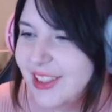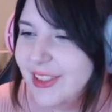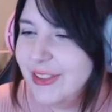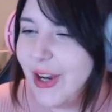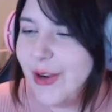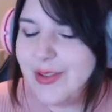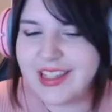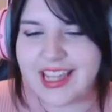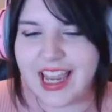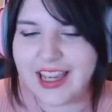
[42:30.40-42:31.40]
Don't
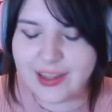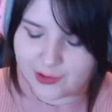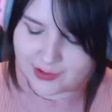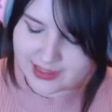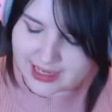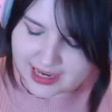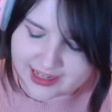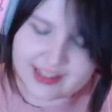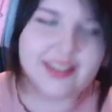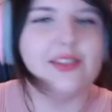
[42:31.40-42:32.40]
say those
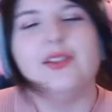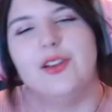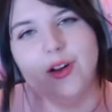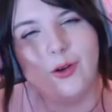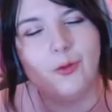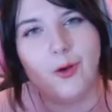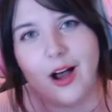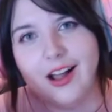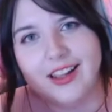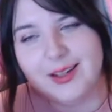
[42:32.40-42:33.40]
things
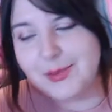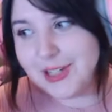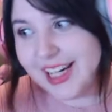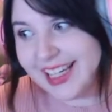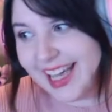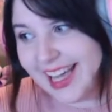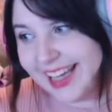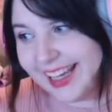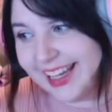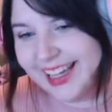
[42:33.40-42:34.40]
while I'm
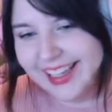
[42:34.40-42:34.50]
drinking.